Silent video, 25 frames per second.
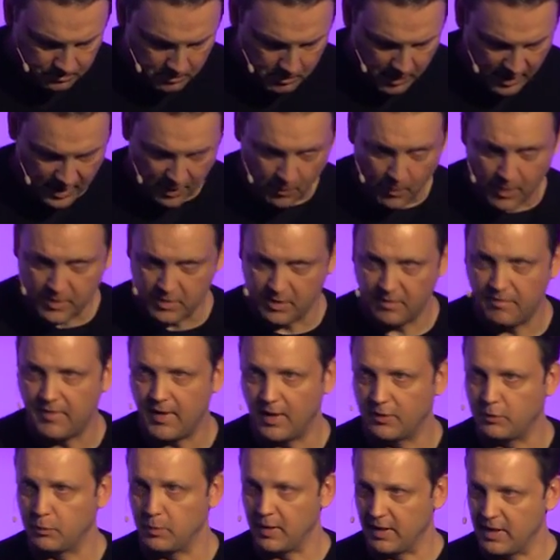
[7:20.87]
But I wonder if
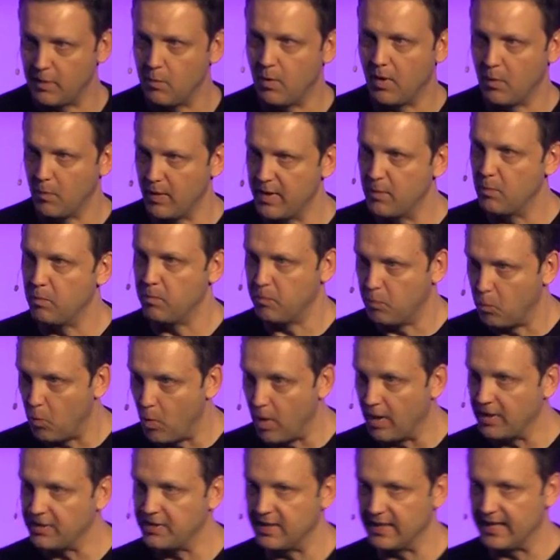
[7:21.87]
that's really what we
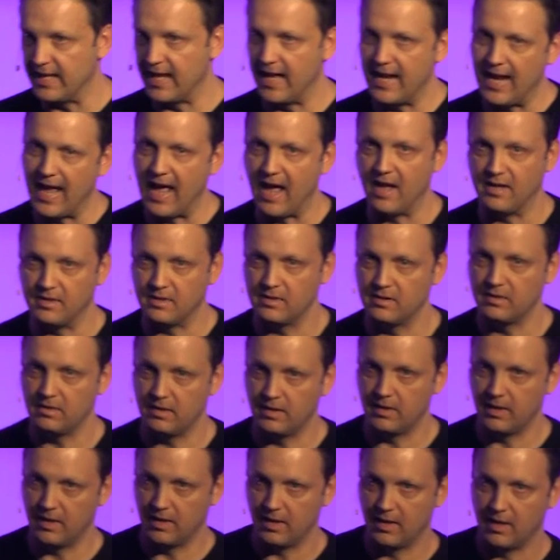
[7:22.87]
want to get at
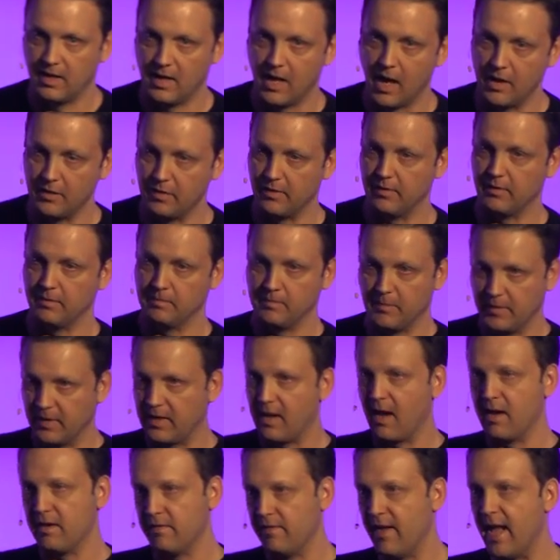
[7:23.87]
uh, under the, the
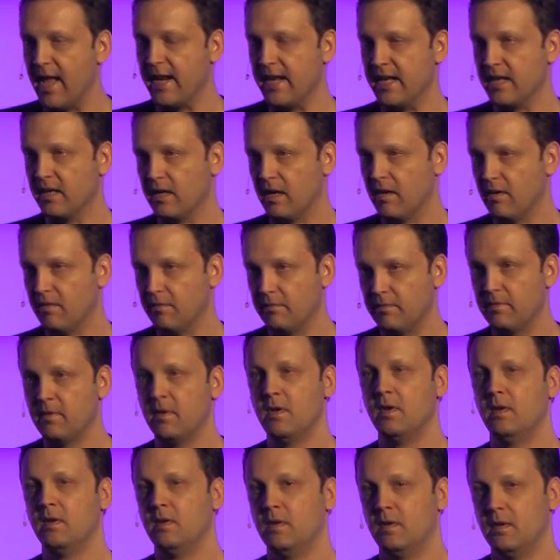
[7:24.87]
kind of heading of
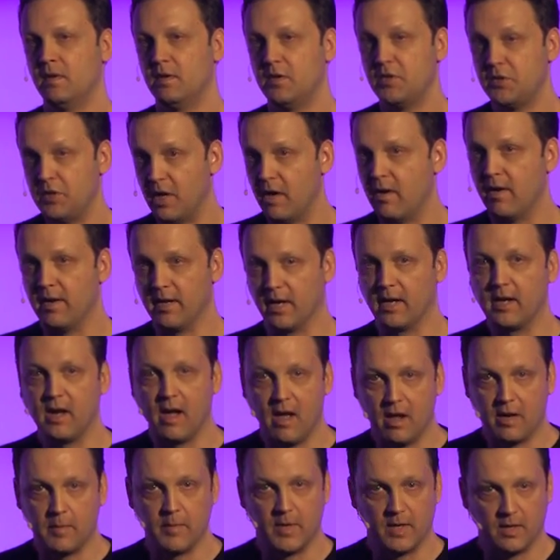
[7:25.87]
sharing
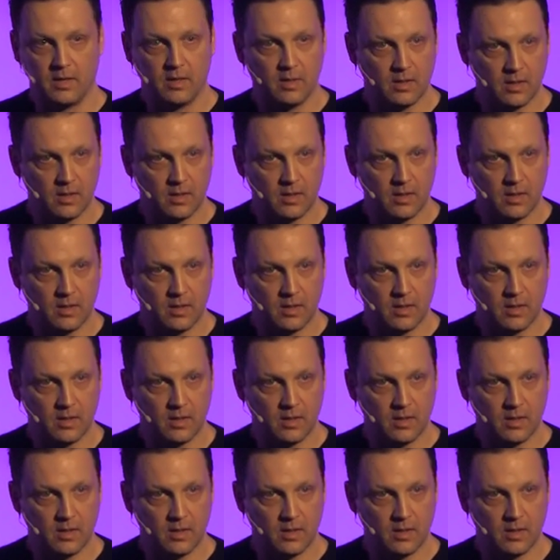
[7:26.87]
economy.